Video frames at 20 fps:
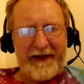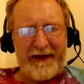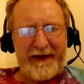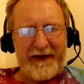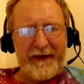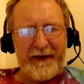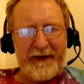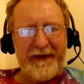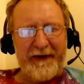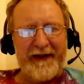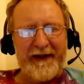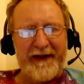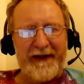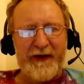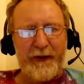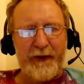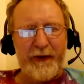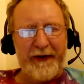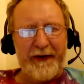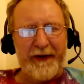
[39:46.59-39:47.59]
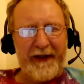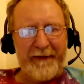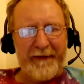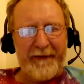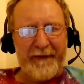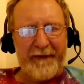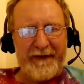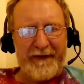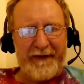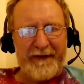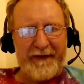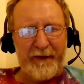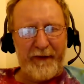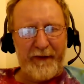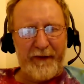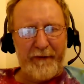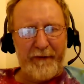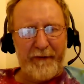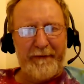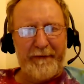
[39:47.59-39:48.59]
So that story comes
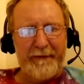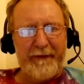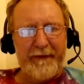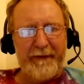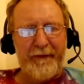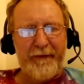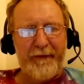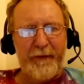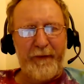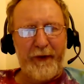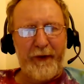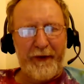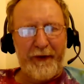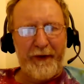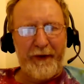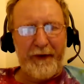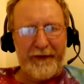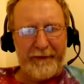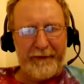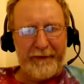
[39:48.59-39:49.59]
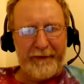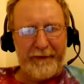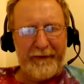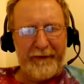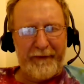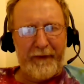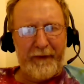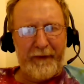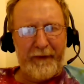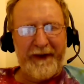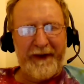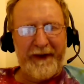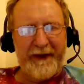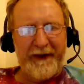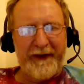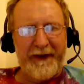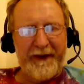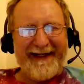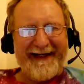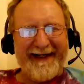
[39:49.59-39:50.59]
from before Earth, before
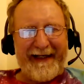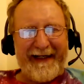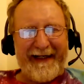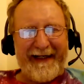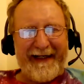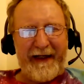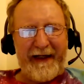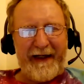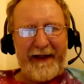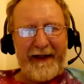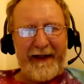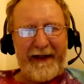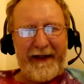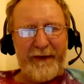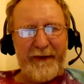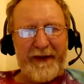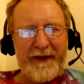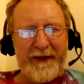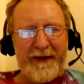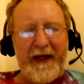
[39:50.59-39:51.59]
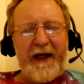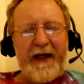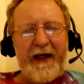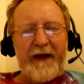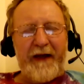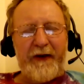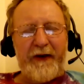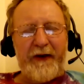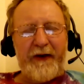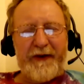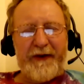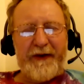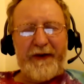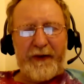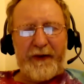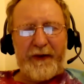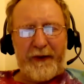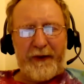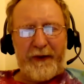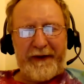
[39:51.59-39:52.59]
uh, it was, you know, the
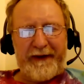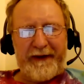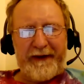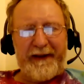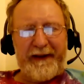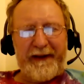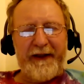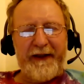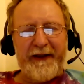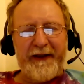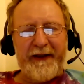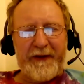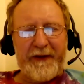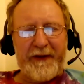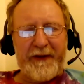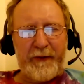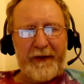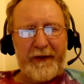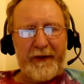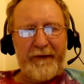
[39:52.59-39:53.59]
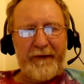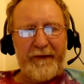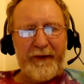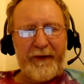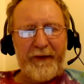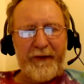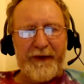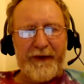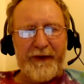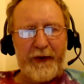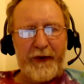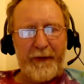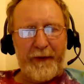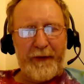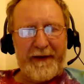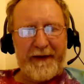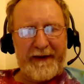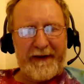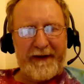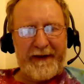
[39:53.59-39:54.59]
story that Lyrans were the first
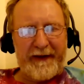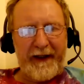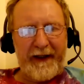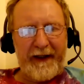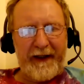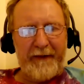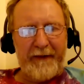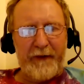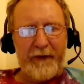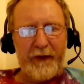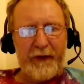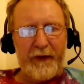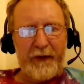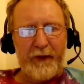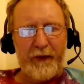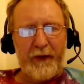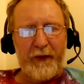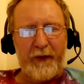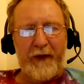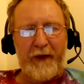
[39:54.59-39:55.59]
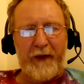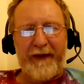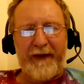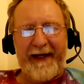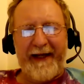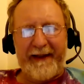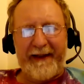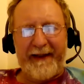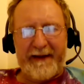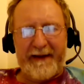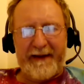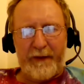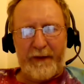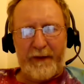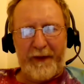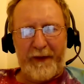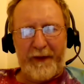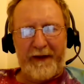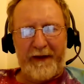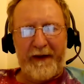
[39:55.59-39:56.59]
humans that came to our galaxy
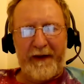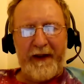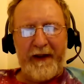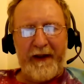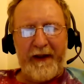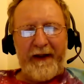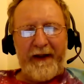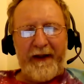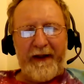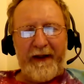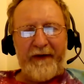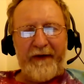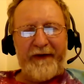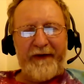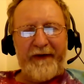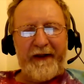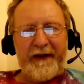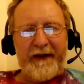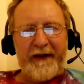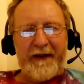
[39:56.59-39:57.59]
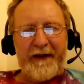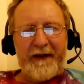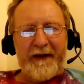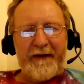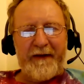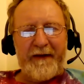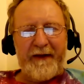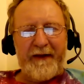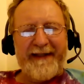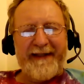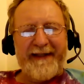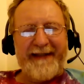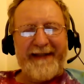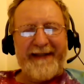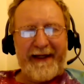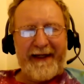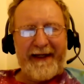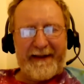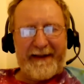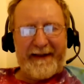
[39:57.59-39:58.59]
when the
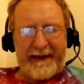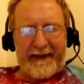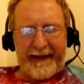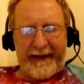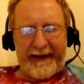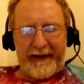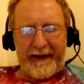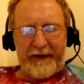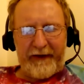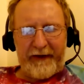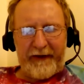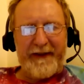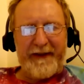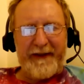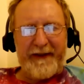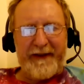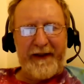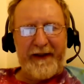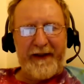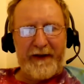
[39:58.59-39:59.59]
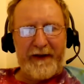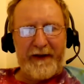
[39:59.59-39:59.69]
insects and reptilians